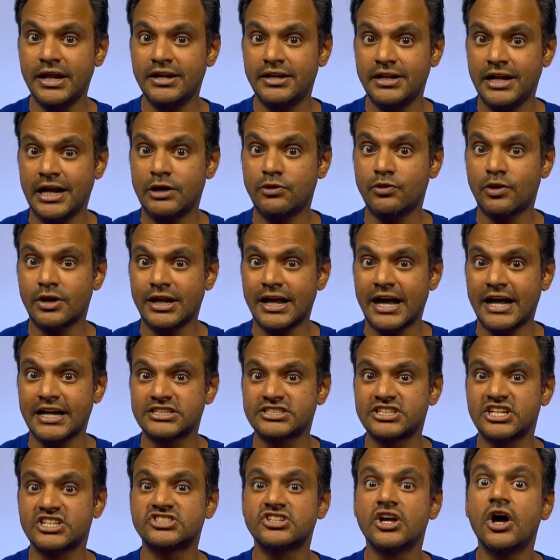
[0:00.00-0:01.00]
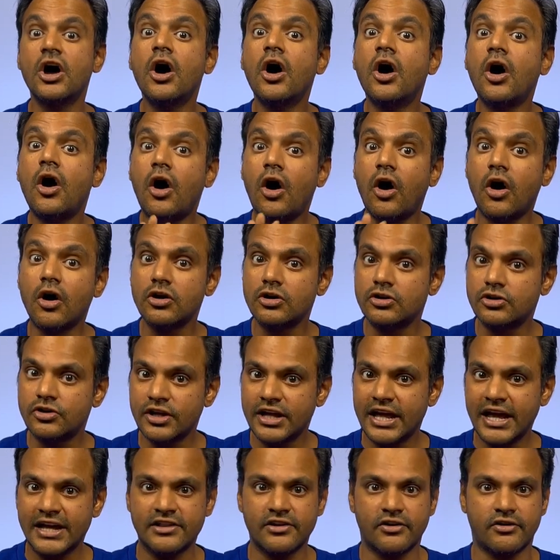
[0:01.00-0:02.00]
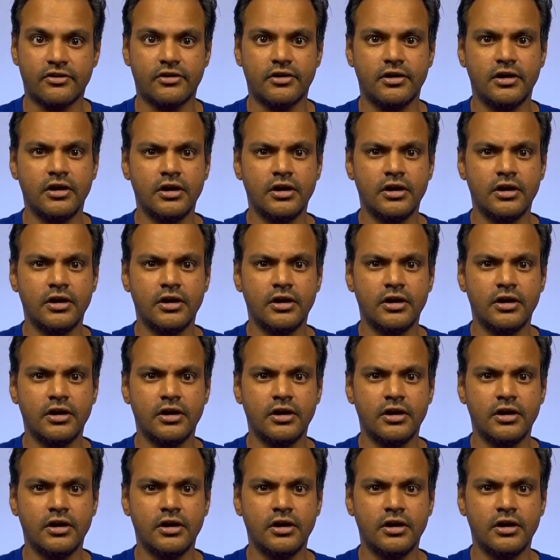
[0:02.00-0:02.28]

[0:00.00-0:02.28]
network access altogether.